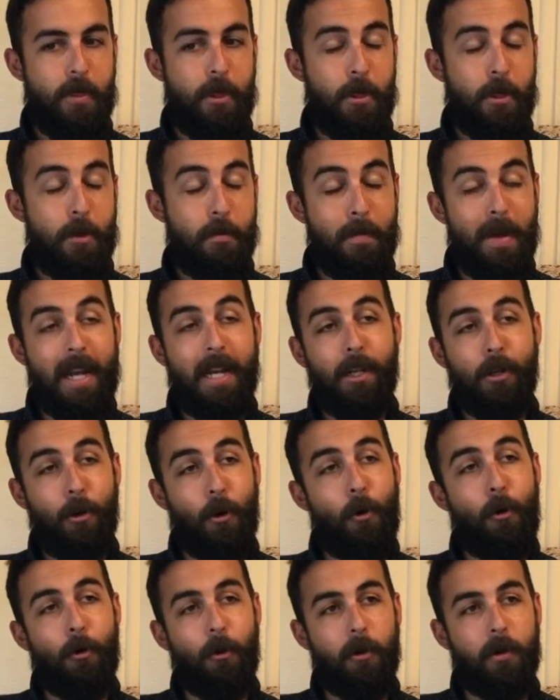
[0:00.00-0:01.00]
the main
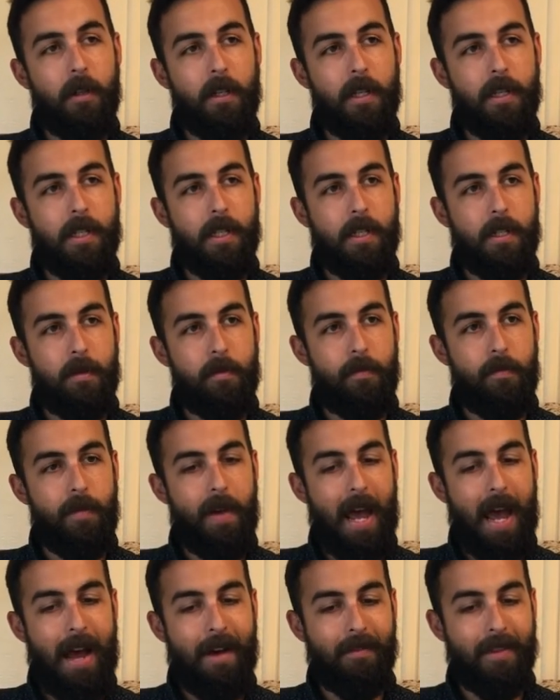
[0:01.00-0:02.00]
goal is to
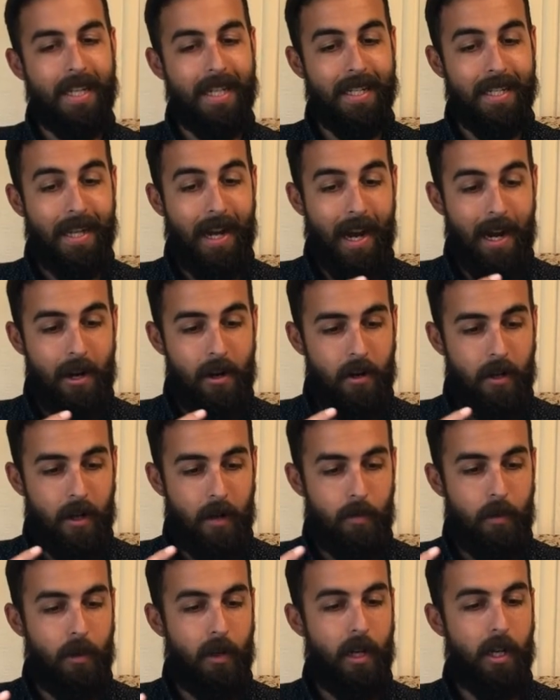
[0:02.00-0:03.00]
have the entire
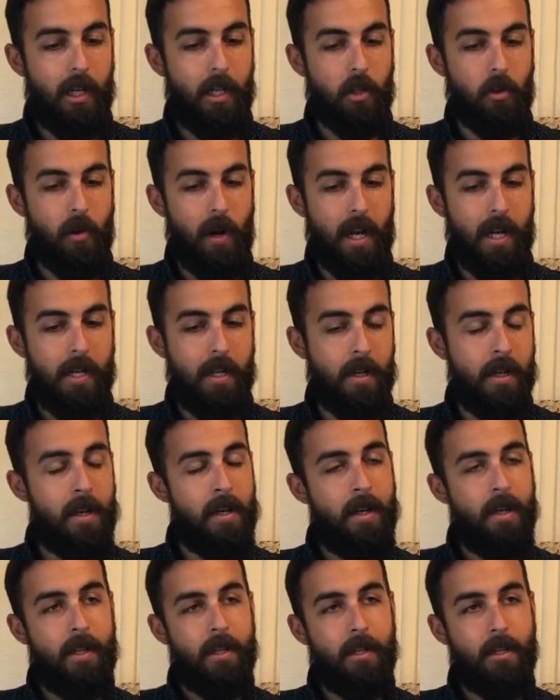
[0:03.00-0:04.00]
community trained
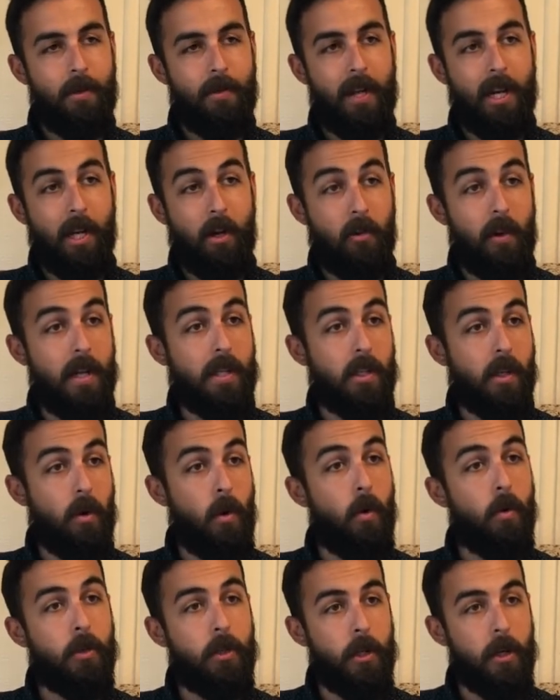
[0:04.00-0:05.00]
so that it creates a
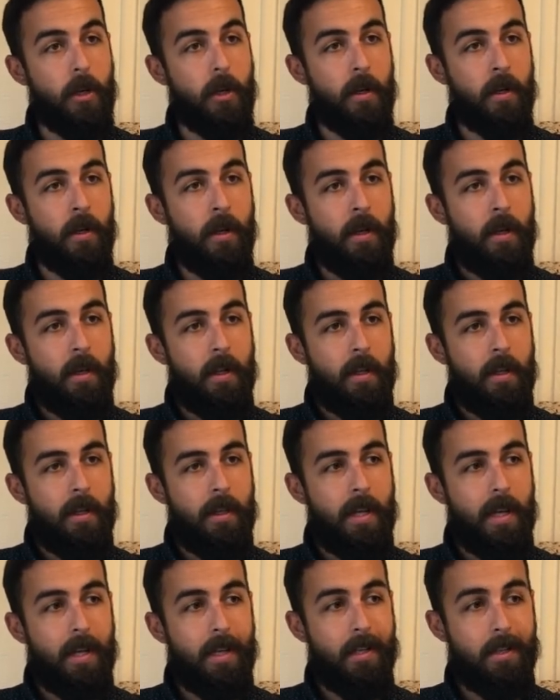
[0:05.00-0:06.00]
culture
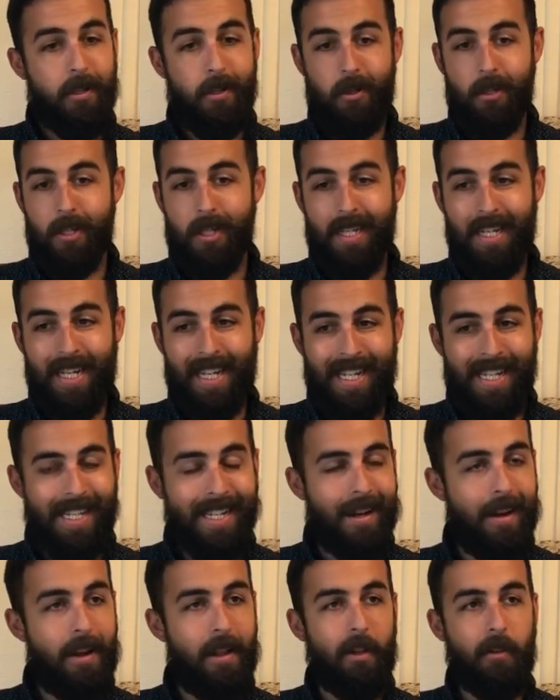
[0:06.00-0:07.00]
that is just
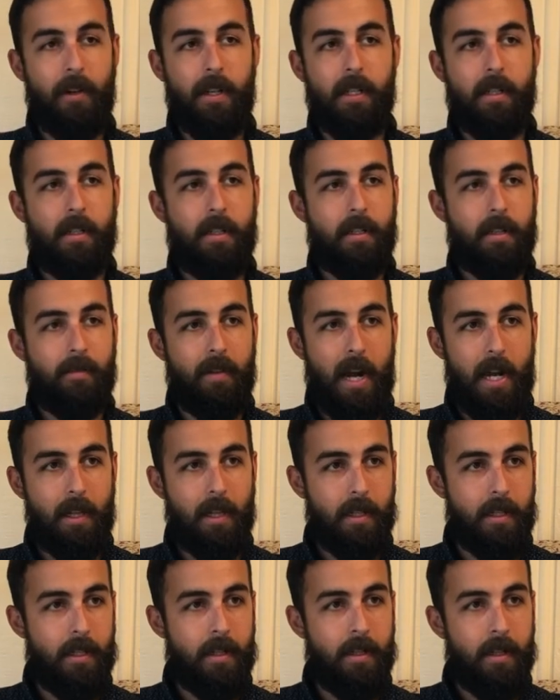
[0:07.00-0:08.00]
intolerant to
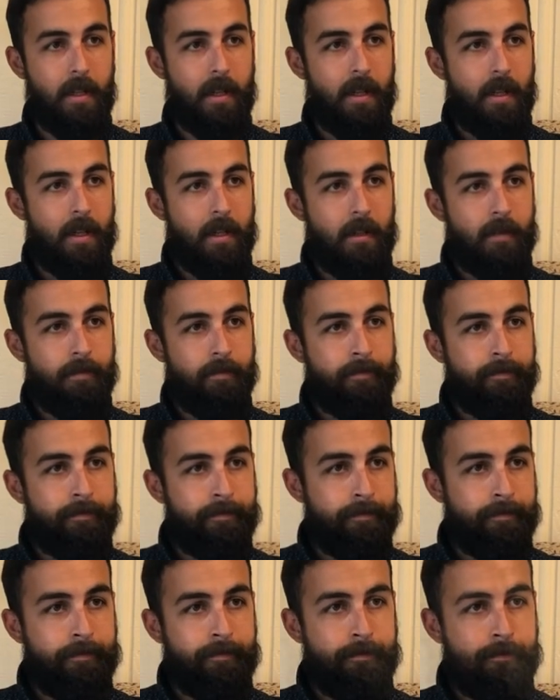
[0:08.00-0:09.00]
violence.
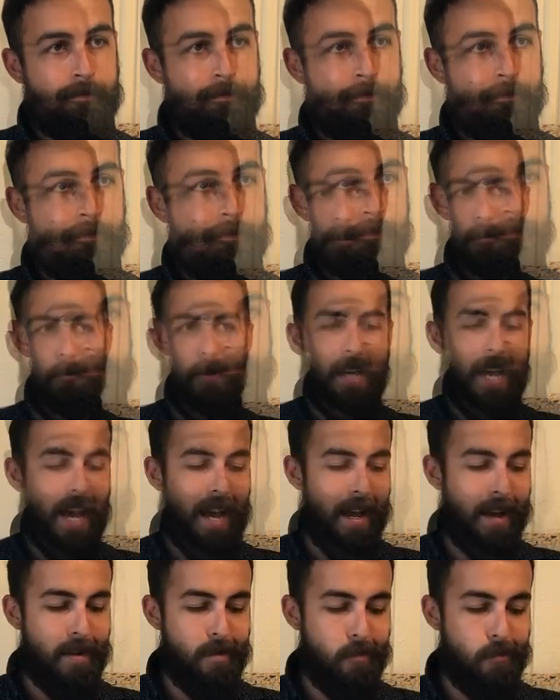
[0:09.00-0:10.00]
We
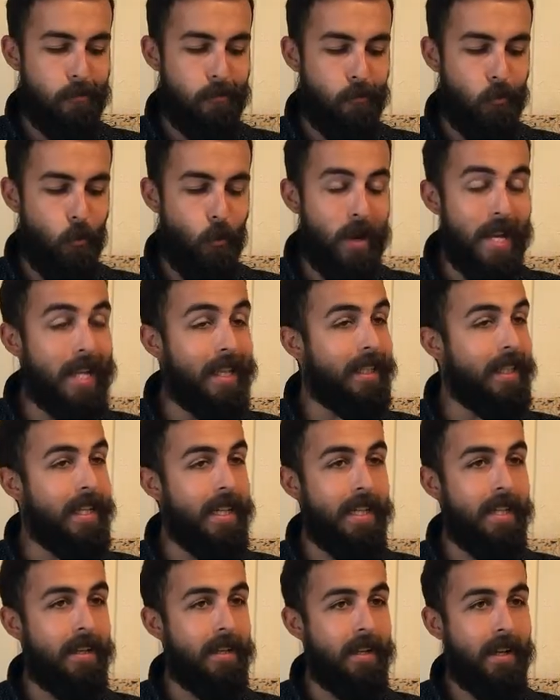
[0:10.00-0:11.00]
have
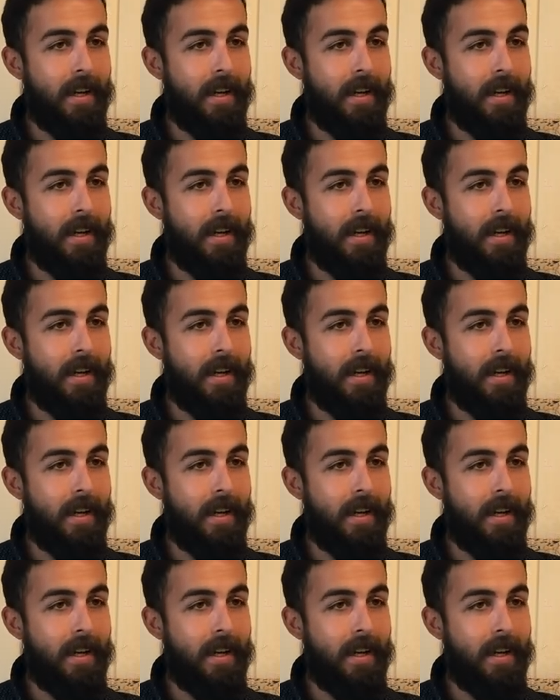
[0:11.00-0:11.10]
weekly